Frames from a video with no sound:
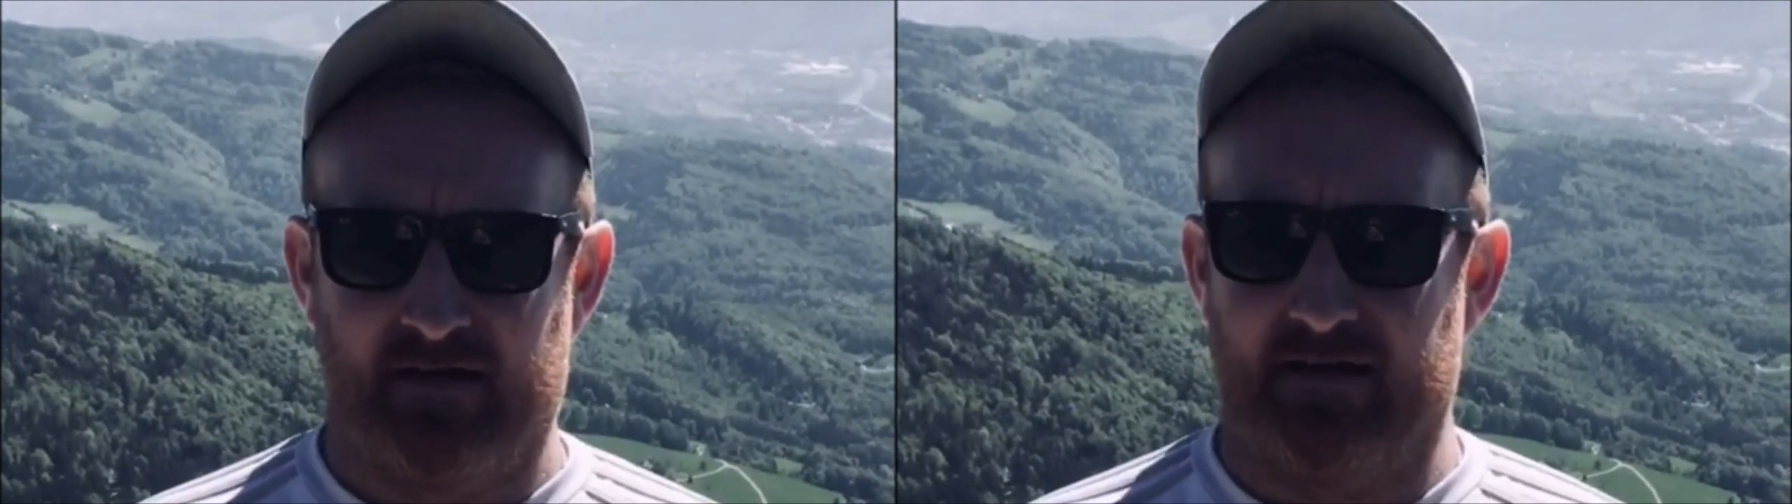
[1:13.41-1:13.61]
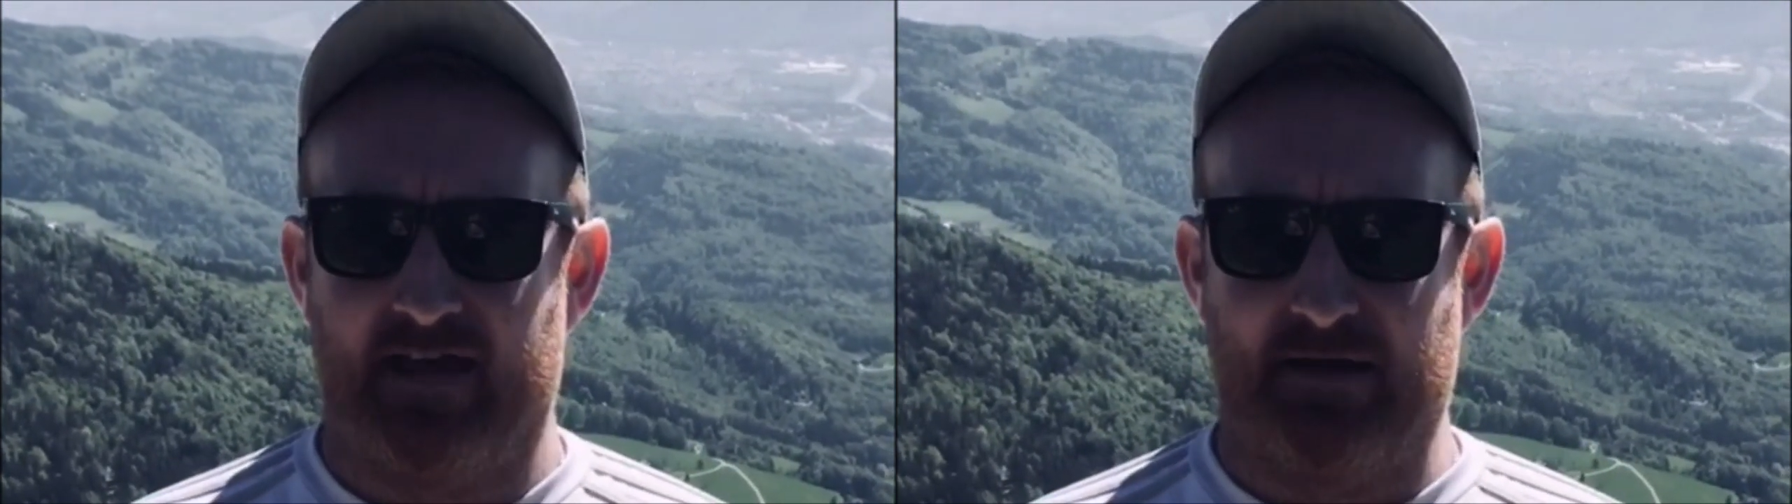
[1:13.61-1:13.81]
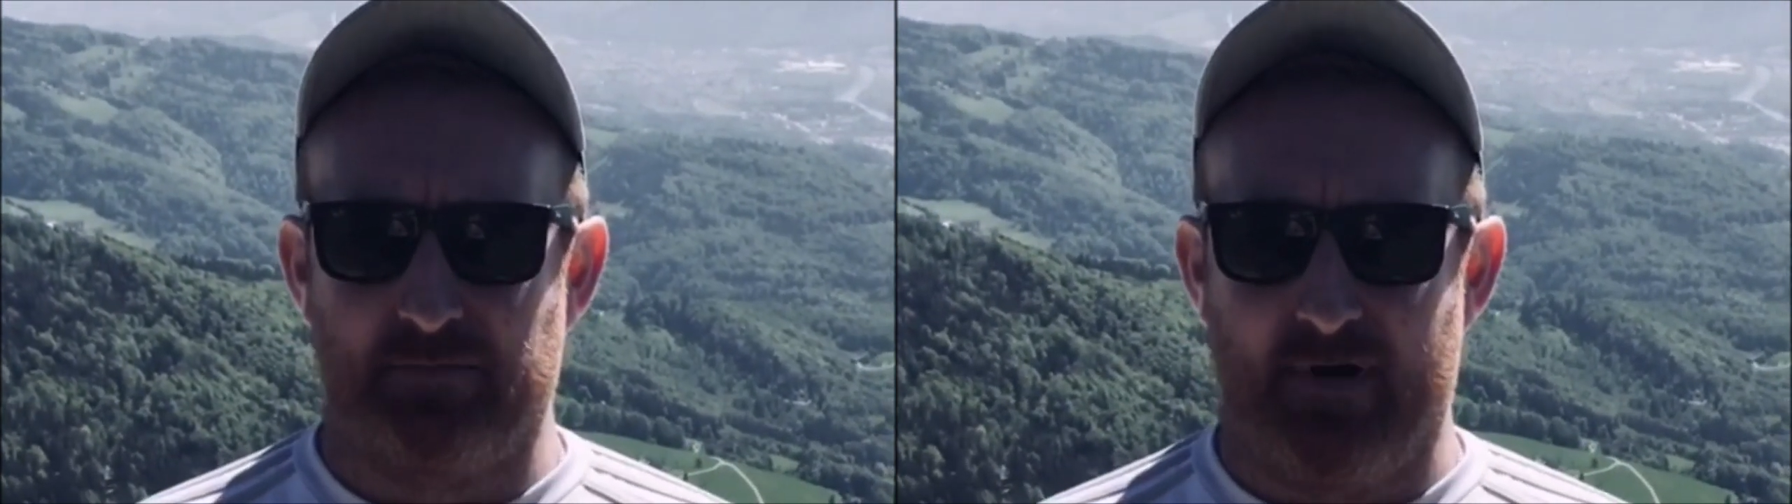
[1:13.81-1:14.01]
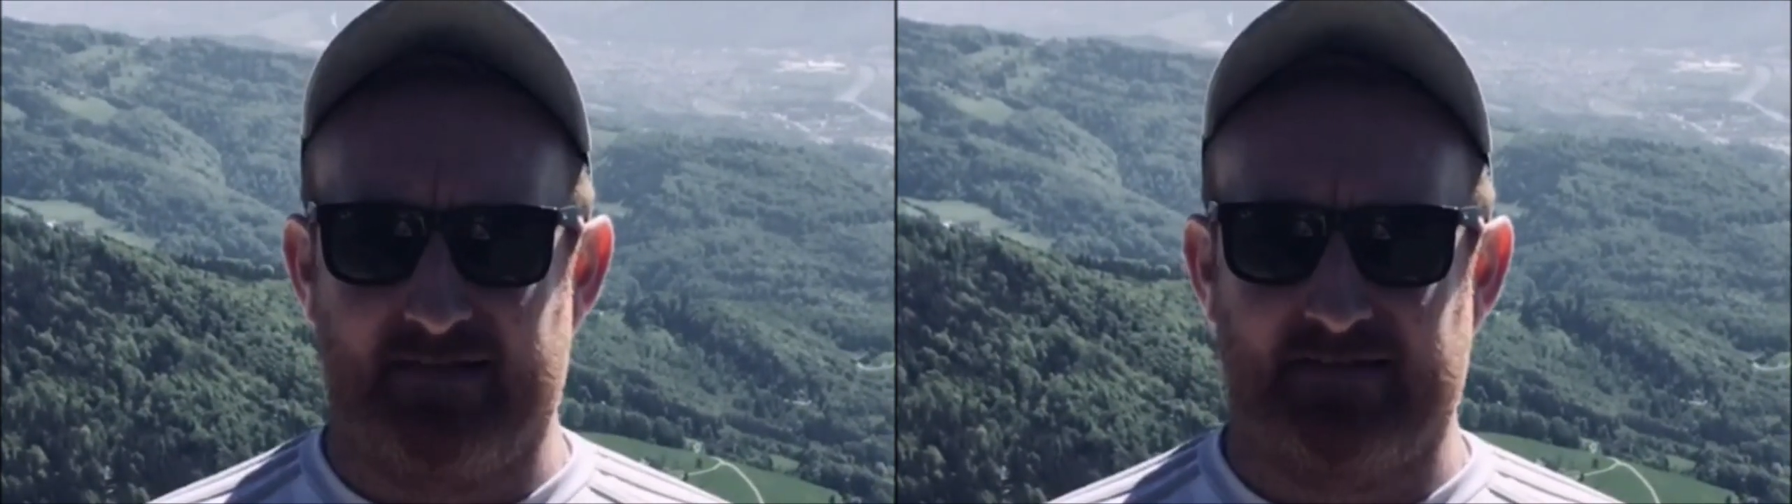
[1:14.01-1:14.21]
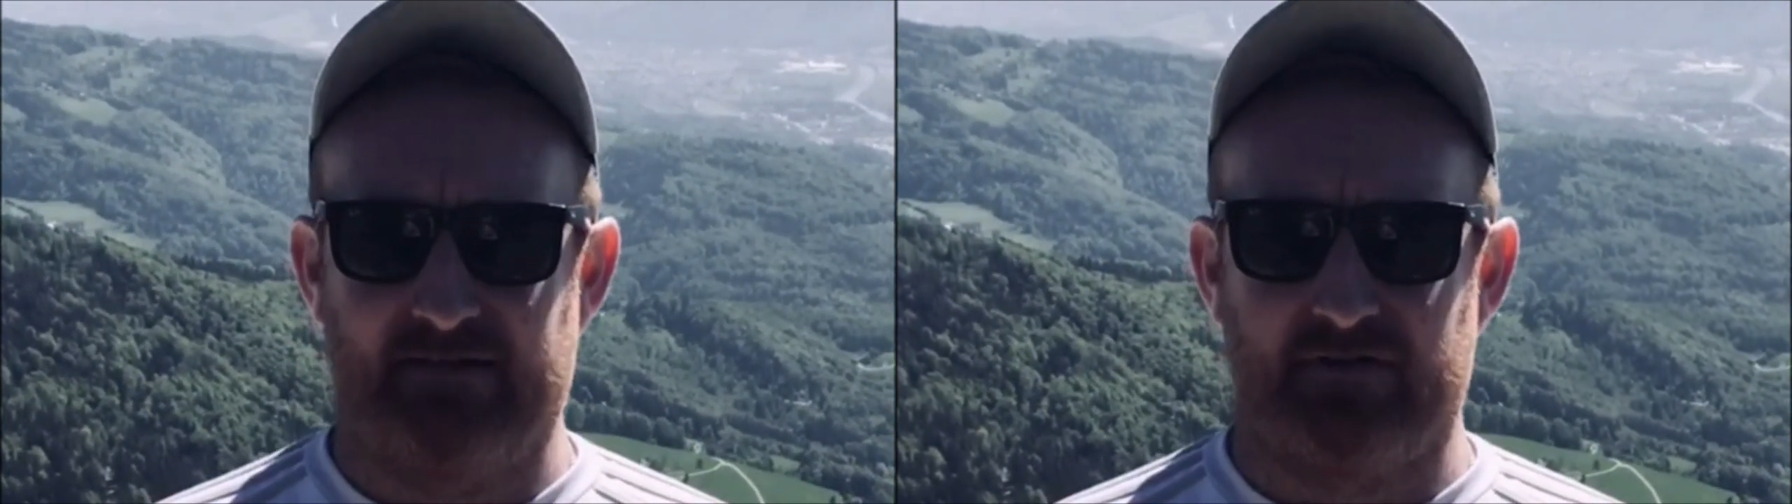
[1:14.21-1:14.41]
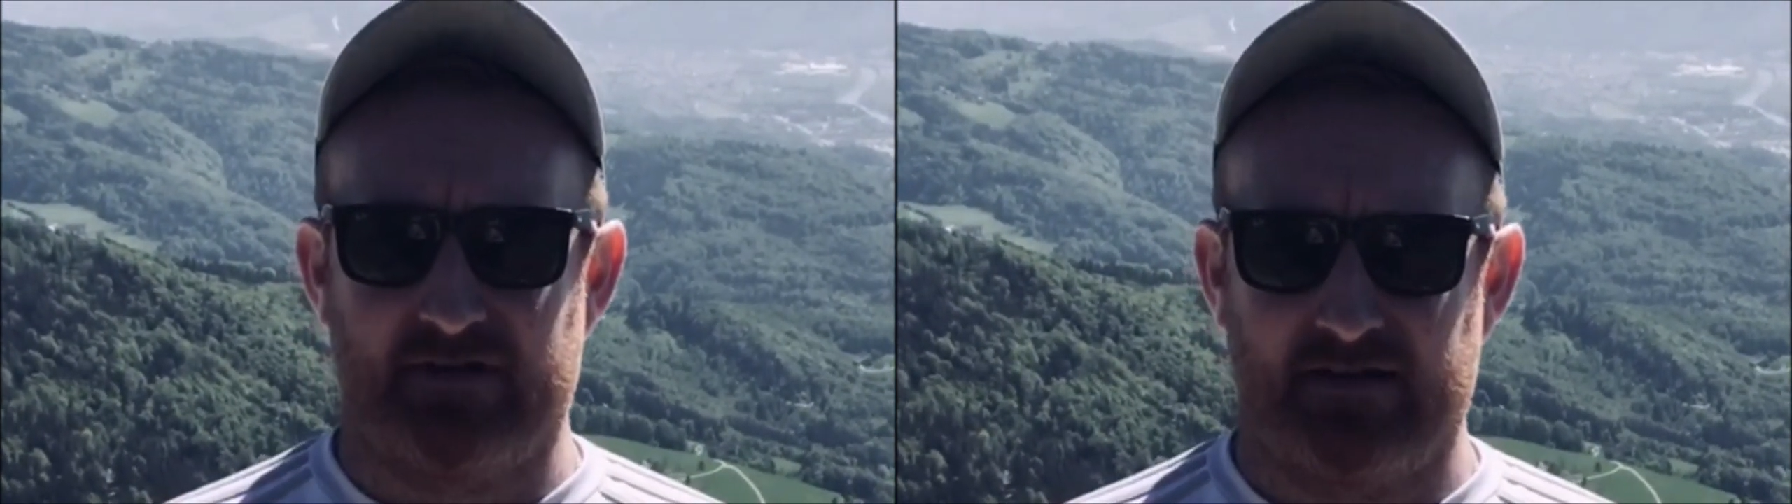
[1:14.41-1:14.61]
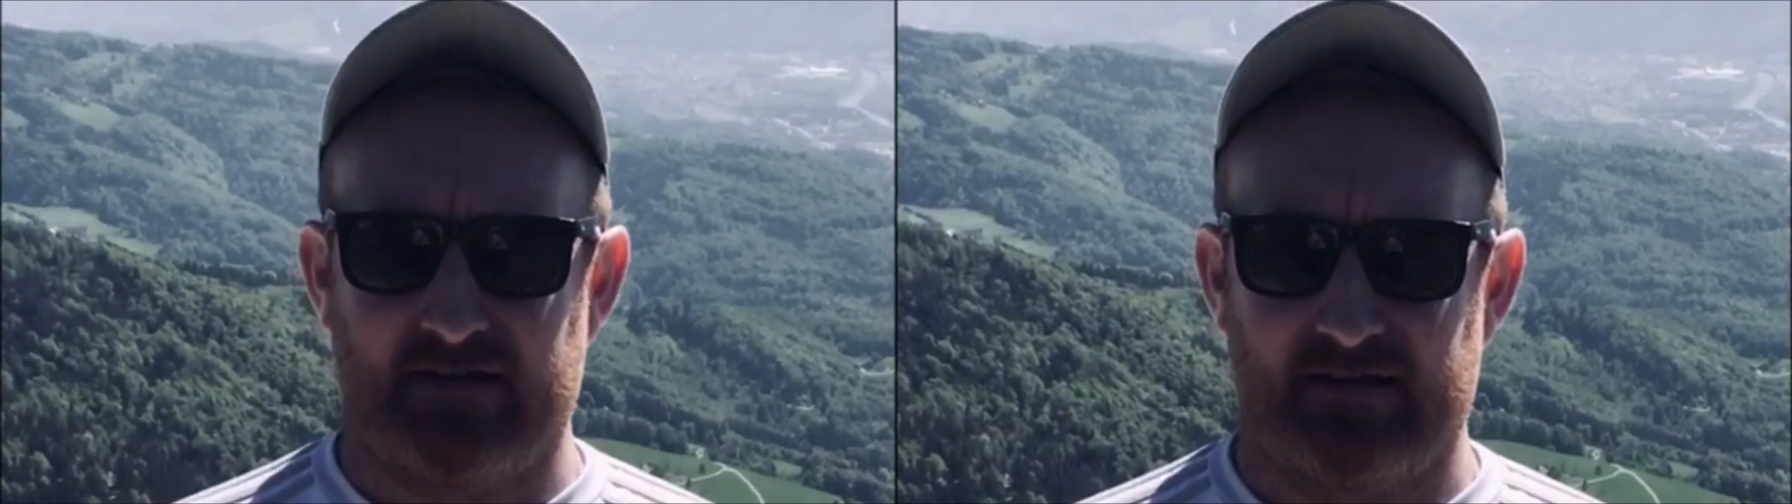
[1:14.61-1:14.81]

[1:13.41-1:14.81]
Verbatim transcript: and a heap of mats and everything.